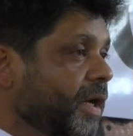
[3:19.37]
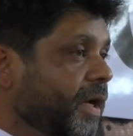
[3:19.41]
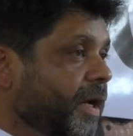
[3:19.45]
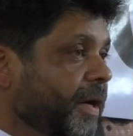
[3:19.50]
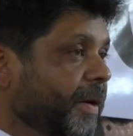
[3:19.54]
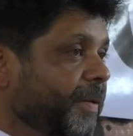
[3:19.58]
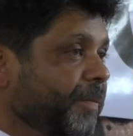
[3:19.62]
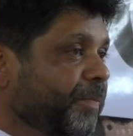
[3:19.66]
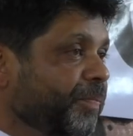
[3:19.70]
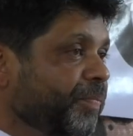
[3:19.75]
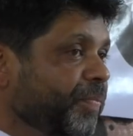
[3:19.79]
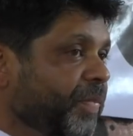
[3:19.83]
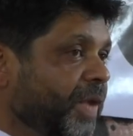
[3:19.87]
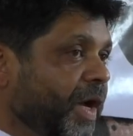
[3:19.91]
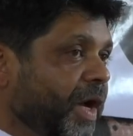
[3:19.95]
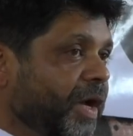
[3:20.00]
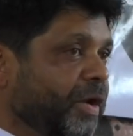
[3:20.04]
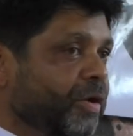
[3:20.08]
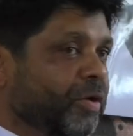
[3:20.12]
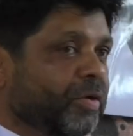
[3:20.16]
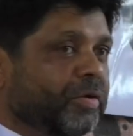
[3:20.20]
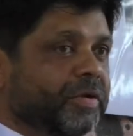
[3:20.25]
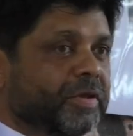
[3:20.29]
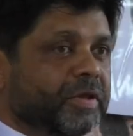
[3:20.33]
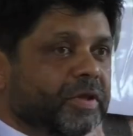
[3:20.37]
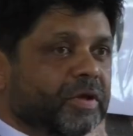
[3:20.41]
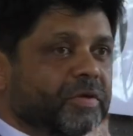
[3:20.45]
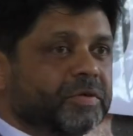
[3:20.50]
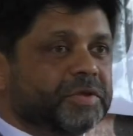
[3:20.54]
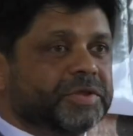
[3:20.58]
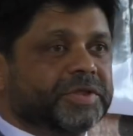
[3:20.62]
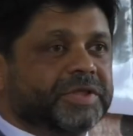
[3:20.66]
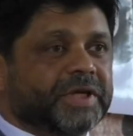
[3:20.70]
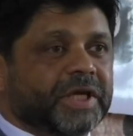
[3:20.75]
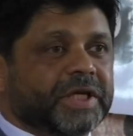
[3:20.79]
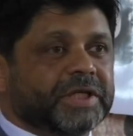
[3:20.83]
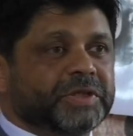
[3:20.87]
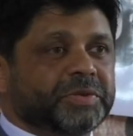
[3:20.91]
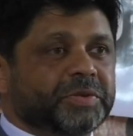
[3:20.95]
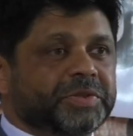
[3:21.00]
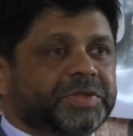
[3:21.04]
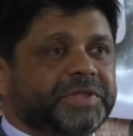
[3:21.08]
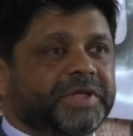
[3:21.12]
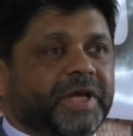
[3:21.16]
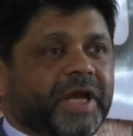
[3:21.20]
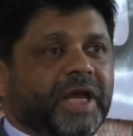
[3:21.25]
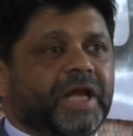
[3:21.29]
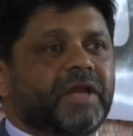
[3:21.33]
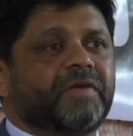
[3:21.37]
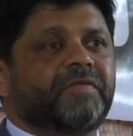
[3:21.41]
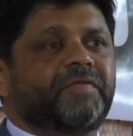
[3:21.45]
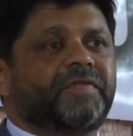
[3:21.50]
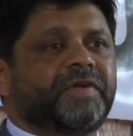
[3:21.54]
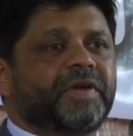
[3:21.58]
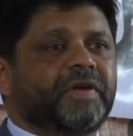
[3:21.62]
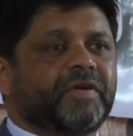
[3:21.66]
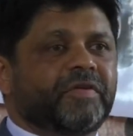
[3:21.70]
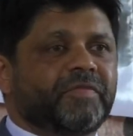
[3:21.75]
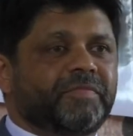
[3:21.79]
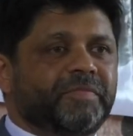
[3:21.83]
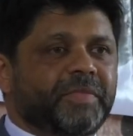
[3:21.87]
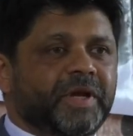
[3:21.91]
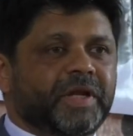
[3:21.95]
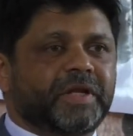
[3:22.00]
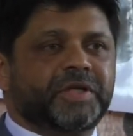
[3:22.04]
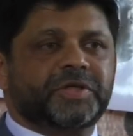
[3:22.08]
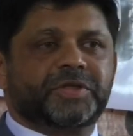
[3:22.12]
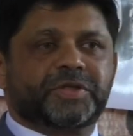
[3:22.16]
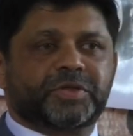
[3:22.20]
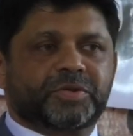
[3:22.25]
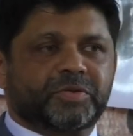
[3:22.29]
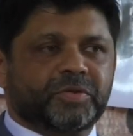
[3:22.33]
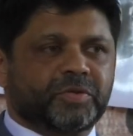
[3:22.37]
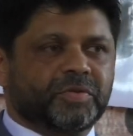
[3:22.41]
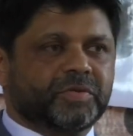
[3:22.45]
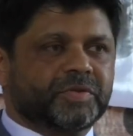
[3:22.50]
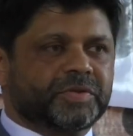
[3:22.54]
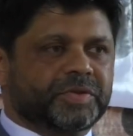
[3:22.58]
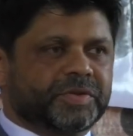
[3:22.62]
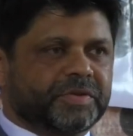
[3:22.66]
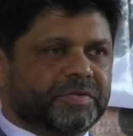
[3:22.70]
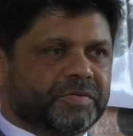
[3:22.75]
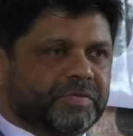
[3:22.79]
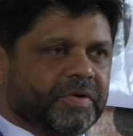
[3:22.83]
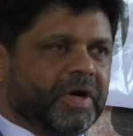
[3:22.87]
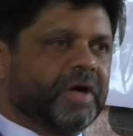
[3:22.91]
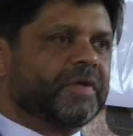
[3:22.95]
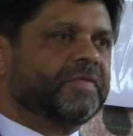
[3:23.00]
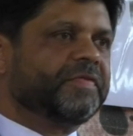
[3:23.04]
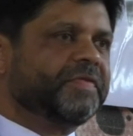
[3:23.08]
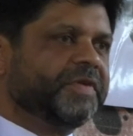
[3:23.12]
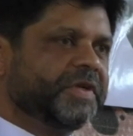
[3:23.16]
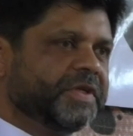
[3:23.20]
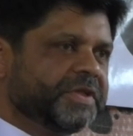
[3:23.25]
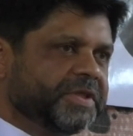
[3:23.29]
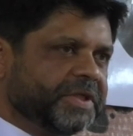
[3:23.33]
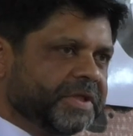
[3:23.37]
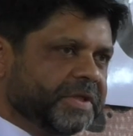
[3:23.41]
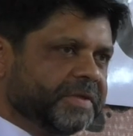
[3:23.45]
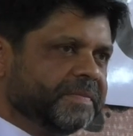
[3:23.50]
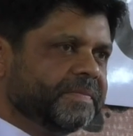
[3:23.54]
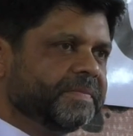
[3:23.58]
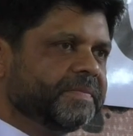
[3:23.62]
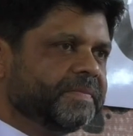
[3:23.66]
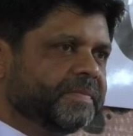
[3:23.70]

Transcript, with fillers: um, I know in those days, was the envy of many schools throughout Fiji,